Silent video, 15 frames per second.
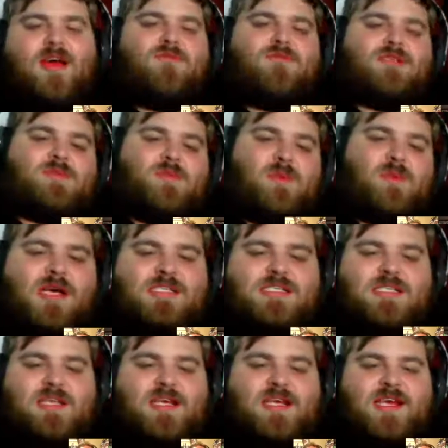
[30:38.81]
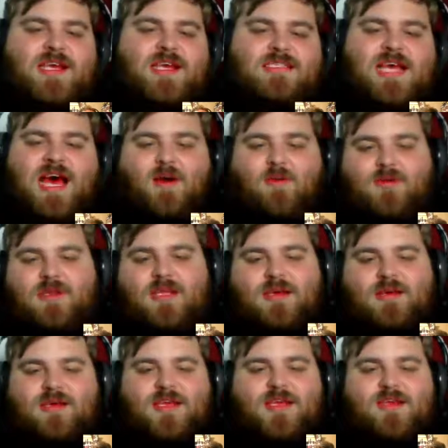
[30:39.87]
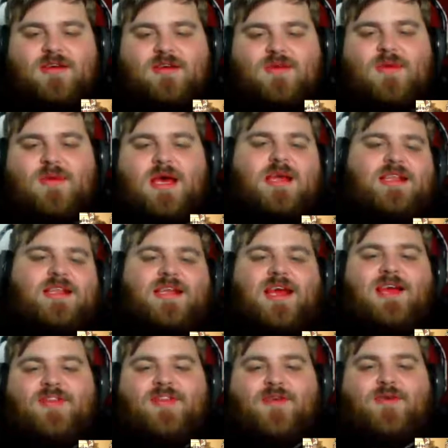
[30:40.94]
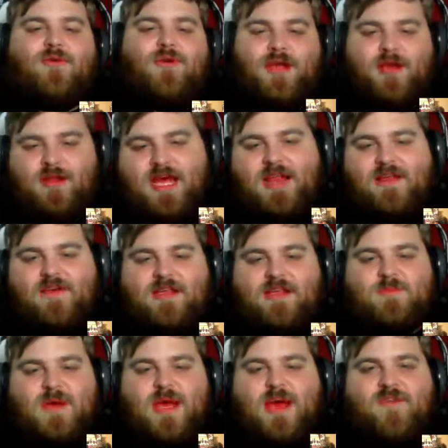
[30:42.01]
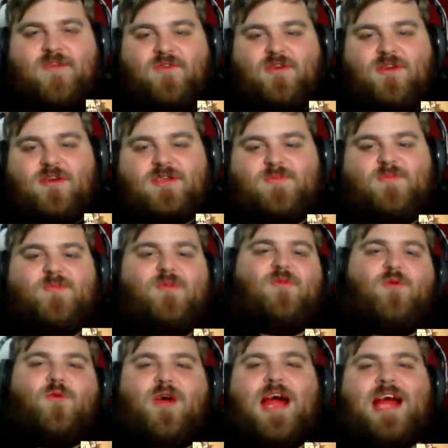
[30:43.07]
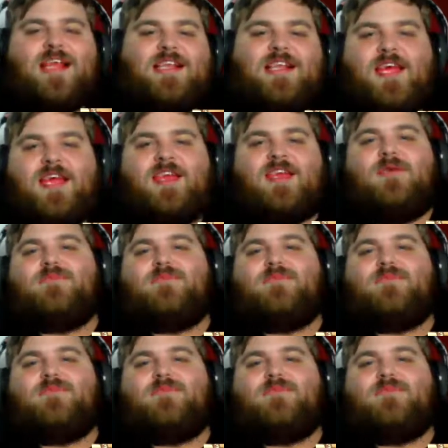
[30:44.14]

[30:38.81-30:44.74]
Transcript: responds to this, I will tell him to take the grill out of his mouth first before I can take him